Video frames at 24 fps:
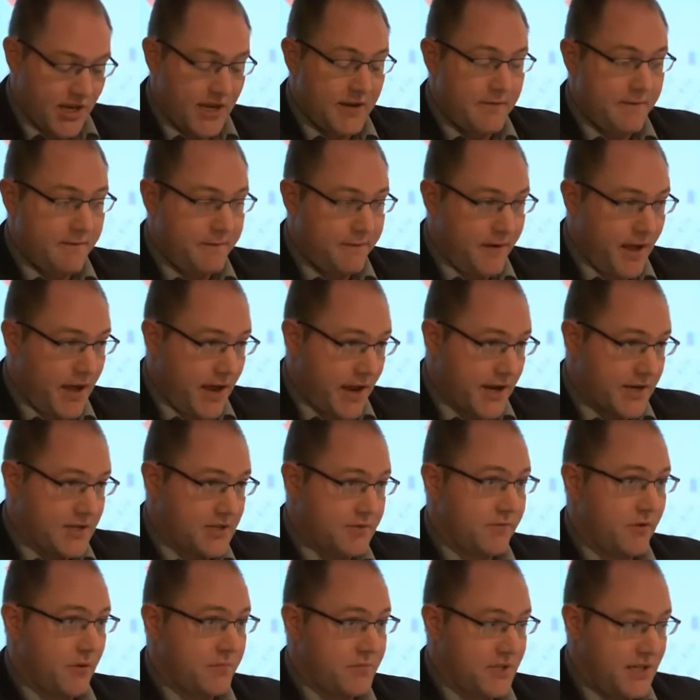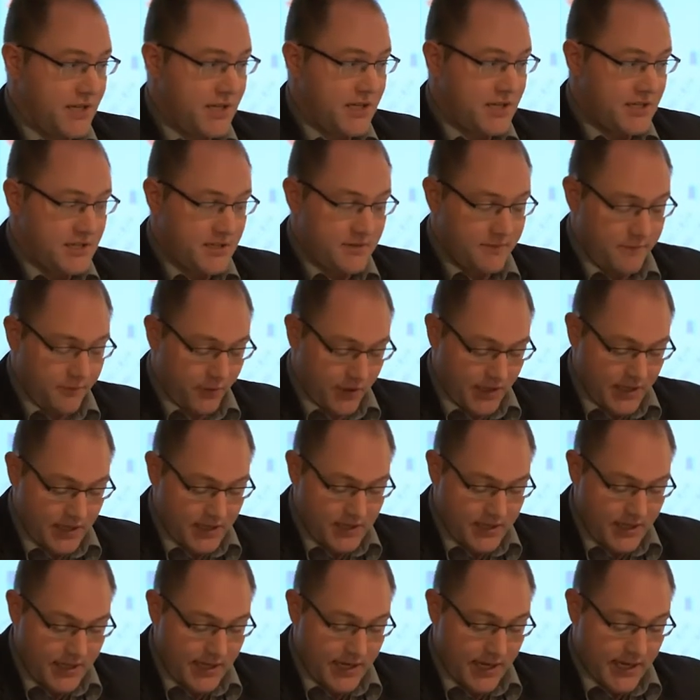and finds from these 3
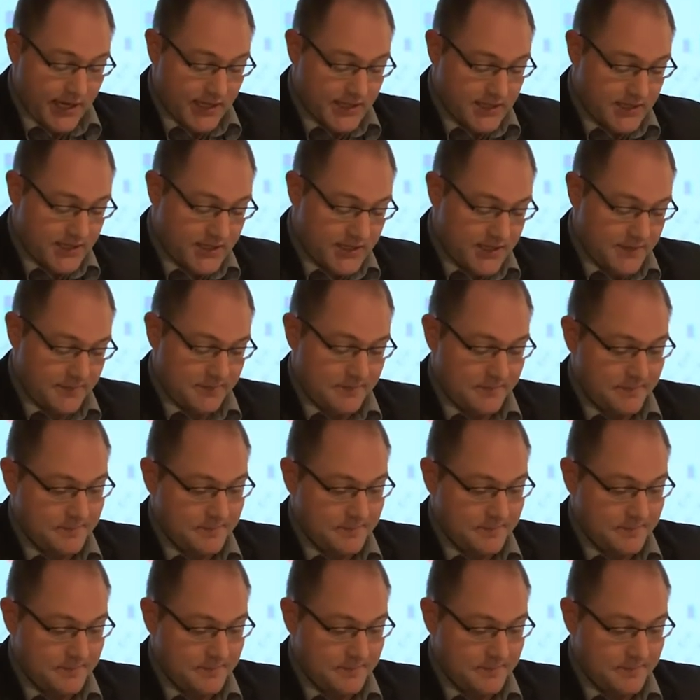decades.